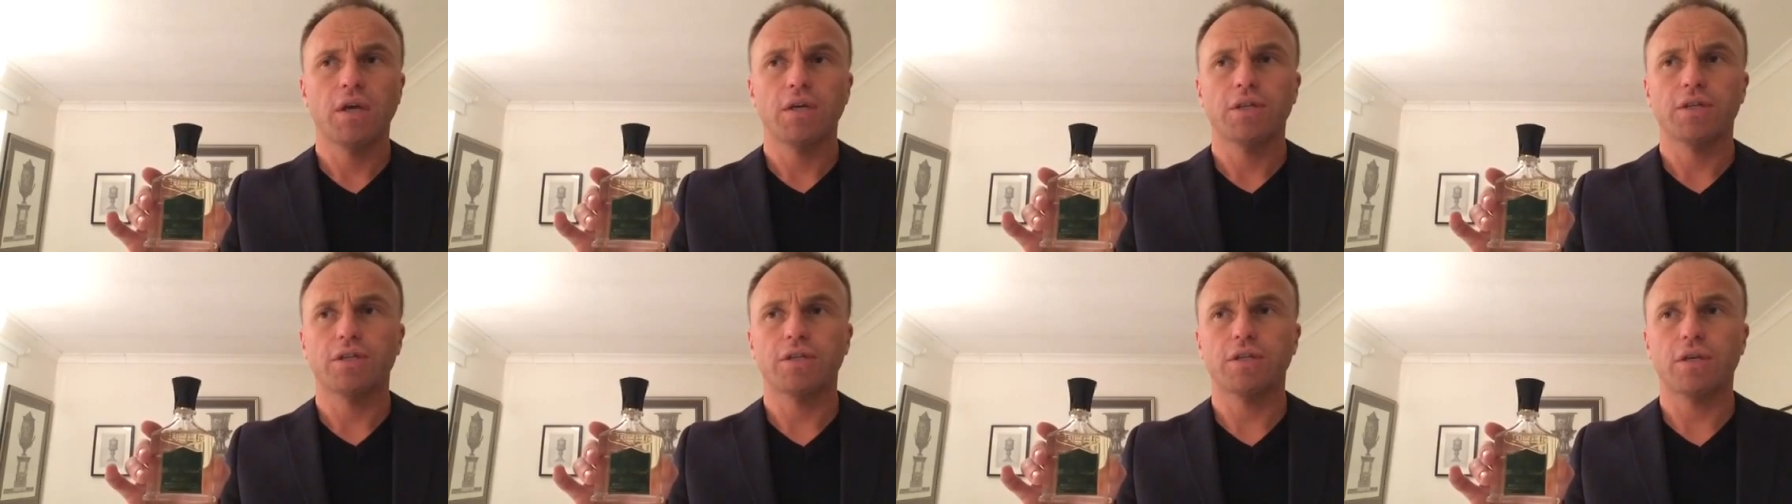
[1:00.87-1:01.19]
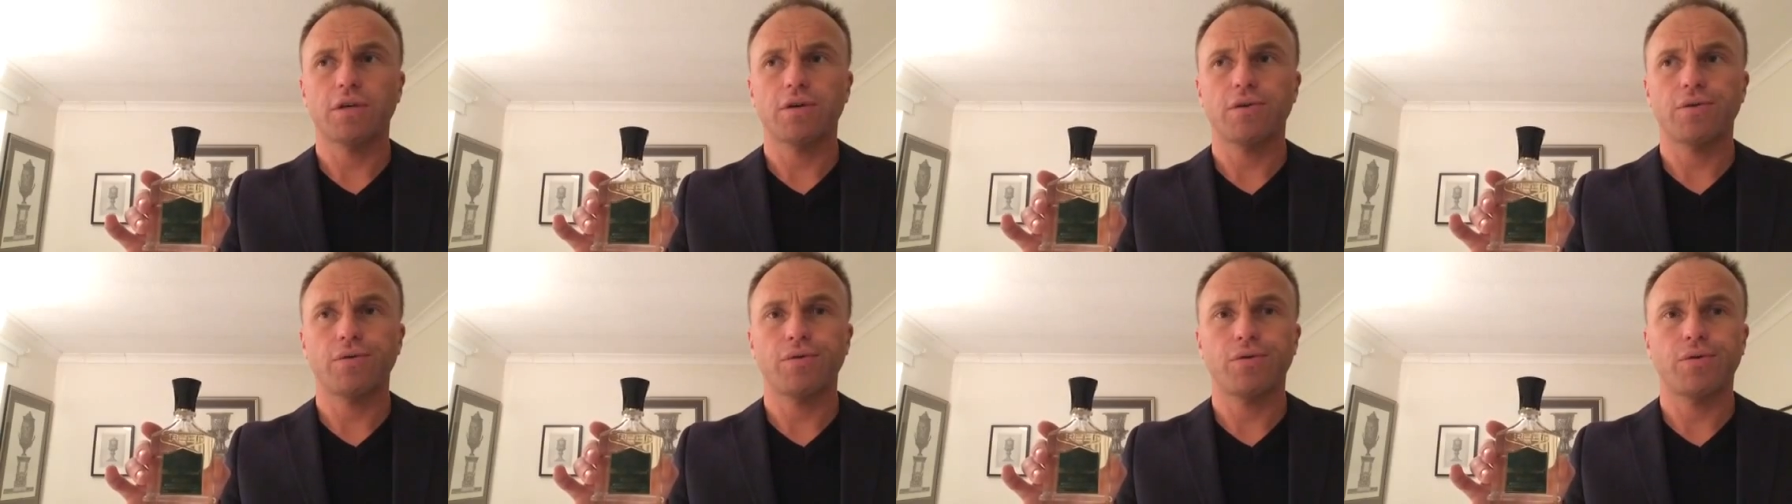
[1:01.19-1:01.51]

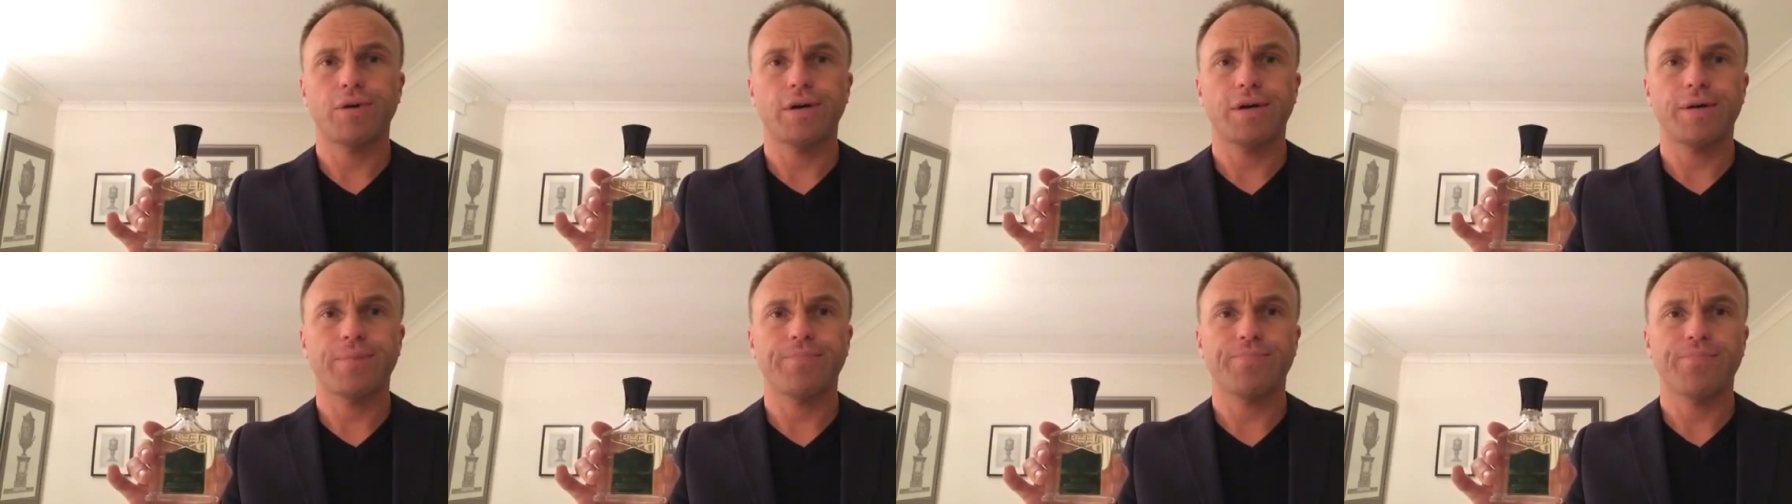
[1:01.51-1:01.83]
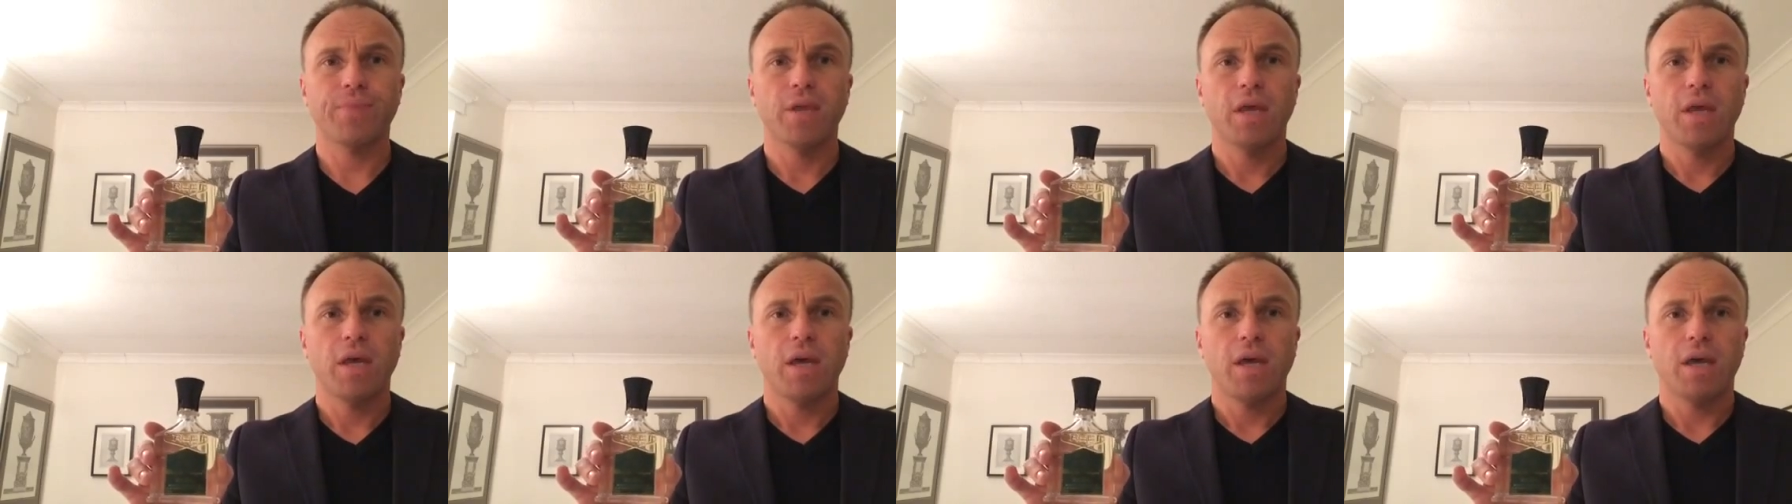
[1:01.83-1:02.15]

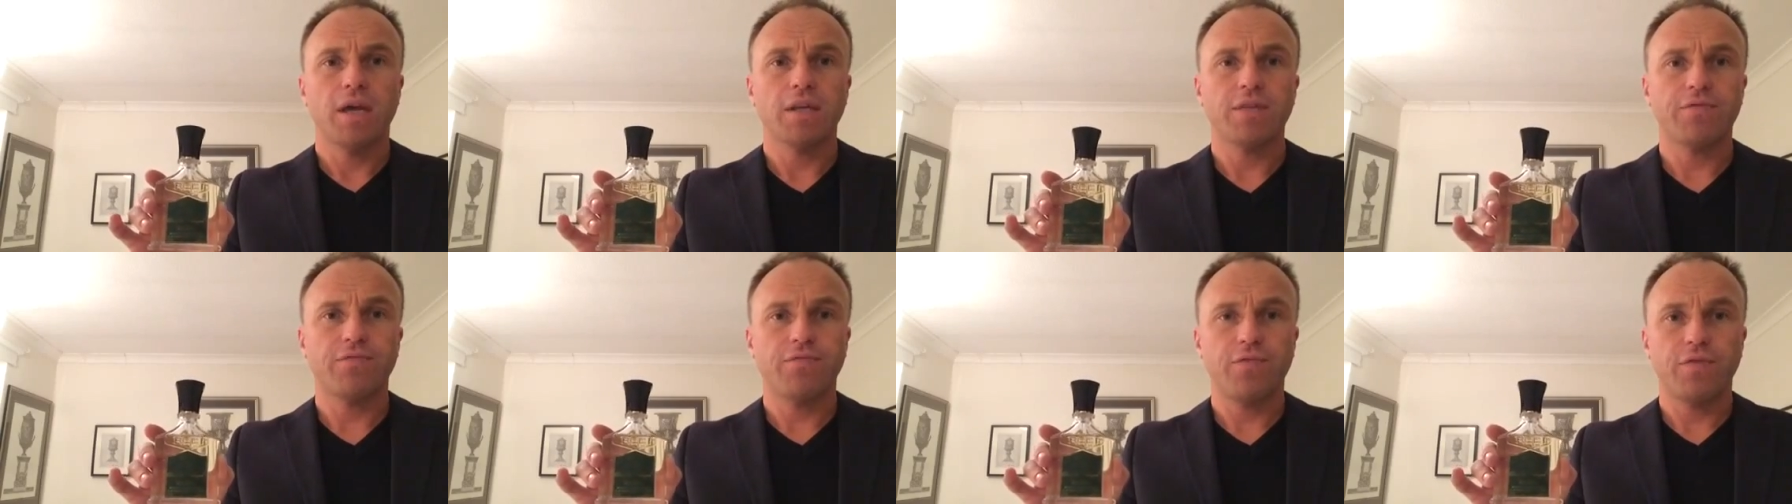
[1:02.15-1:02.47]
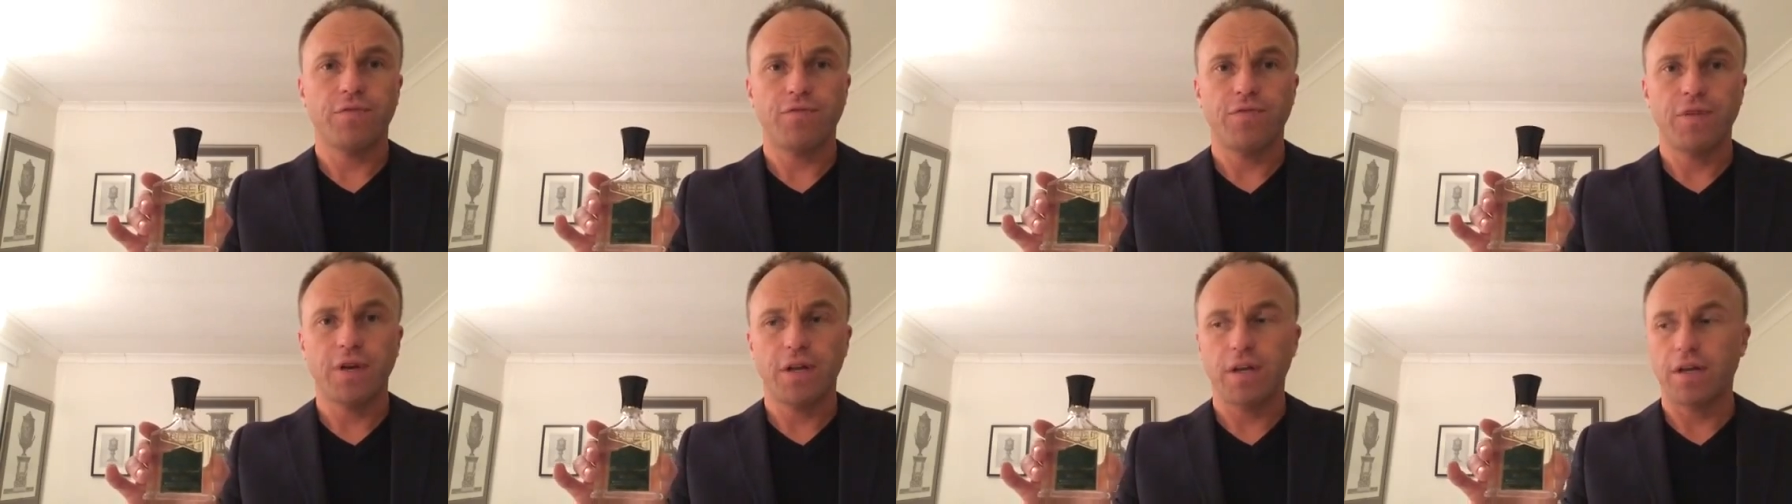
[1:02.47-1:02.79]
So it's
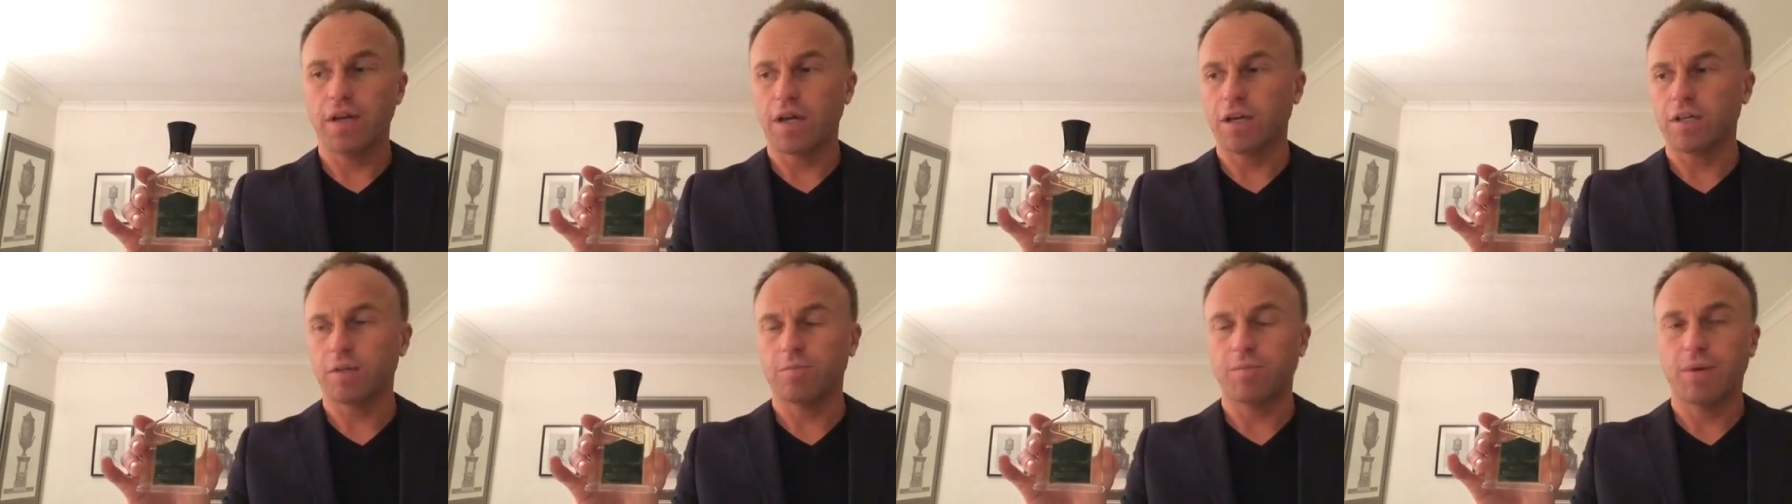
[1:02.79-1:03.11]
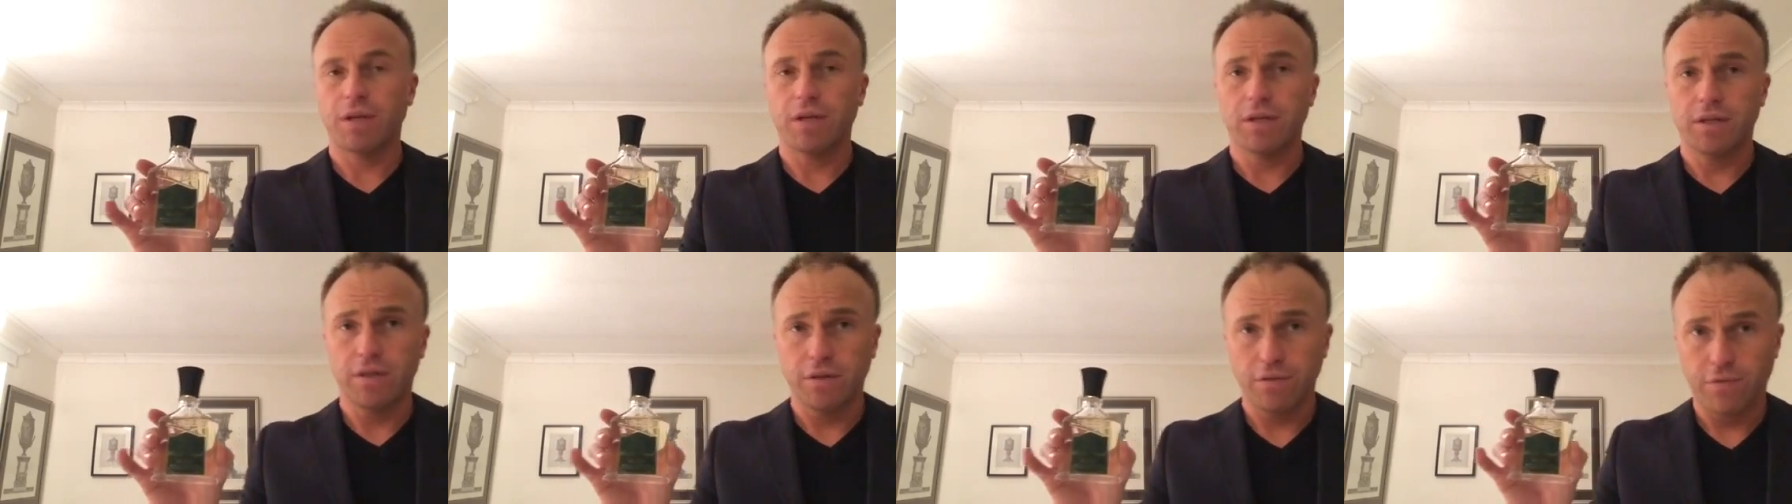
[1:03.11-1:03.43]
fairly
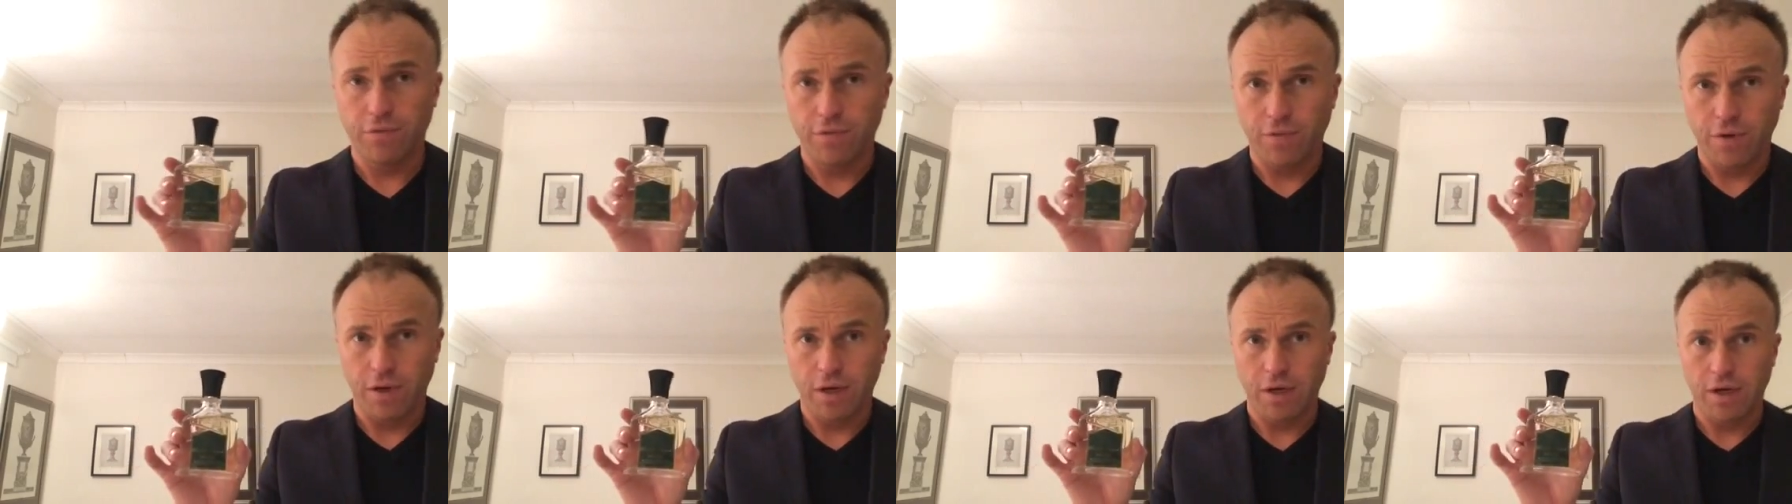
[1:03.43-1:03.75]
expensive